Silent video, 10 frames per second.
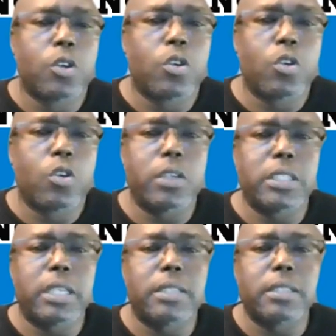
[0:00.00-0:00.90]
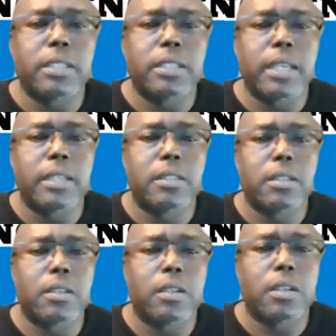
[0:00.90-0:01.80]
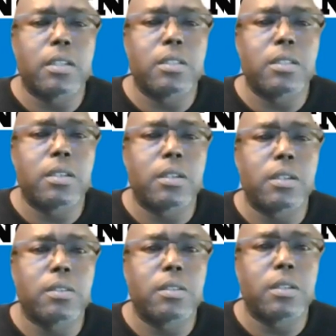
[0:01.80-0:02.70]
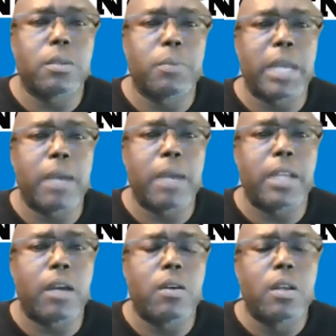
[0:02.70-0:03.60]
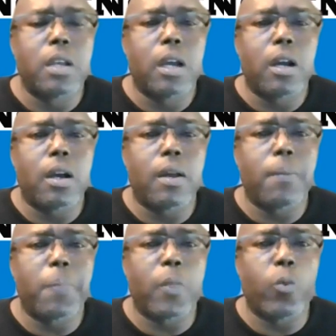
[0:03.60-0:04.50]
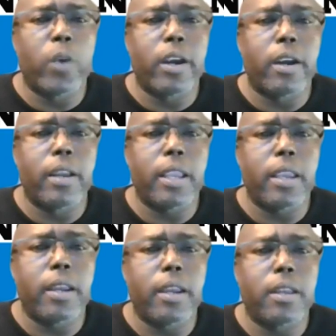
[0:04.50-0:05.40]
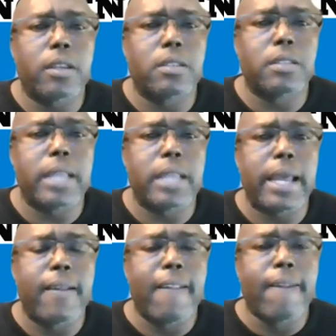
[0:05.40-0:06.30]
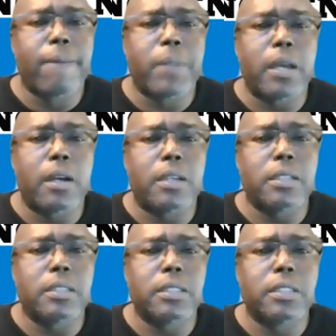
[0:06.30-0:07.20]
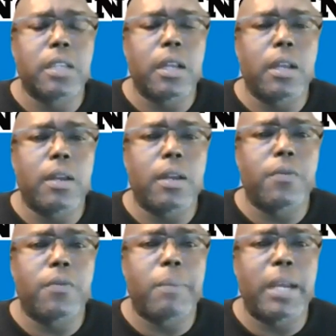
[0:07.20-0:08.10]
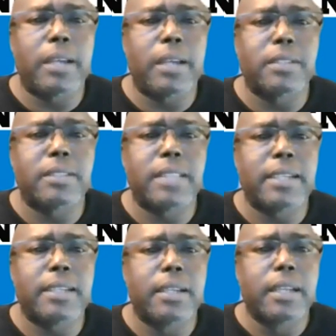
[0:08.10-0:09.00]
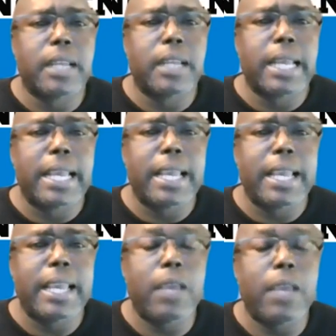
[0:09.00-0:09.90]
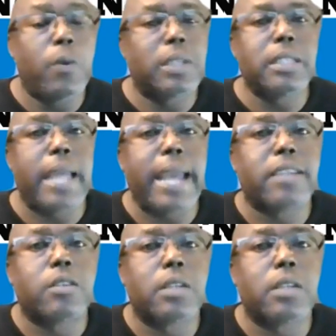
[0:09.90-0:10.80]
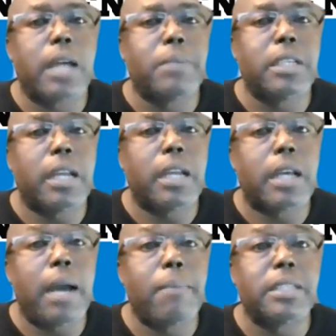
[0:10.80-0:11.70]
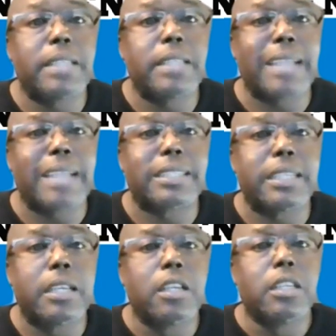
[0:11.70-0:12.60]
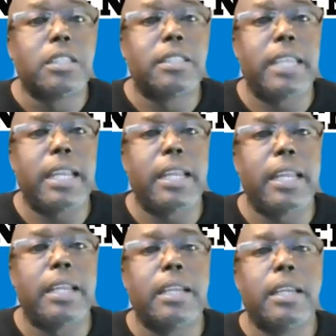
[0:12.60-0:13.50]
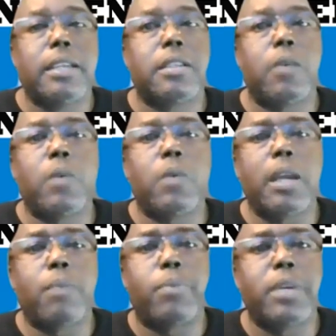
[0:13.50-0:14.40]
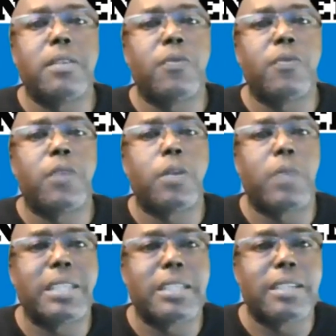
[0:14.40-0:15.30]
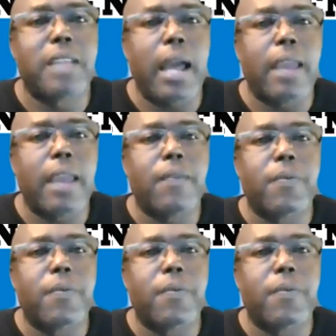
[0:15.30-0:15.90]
Corey Johnson case to the map now, where here it is that, uh, from my understanding, he wasn't the actual gunman. The gunman is actually sitting somewhere in prison for the rest of his life.